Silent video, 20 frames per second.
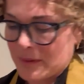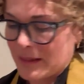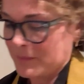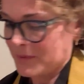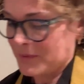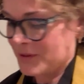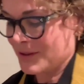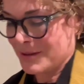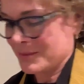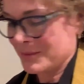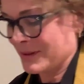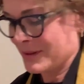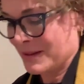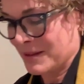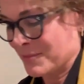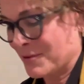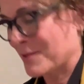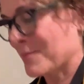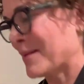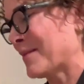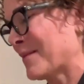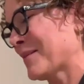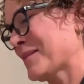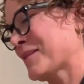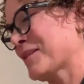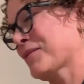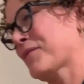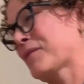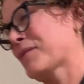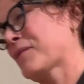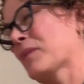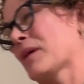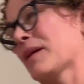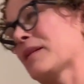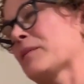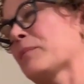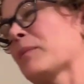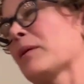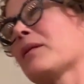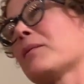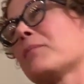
I'm sure we'll hear more about these different minds, but the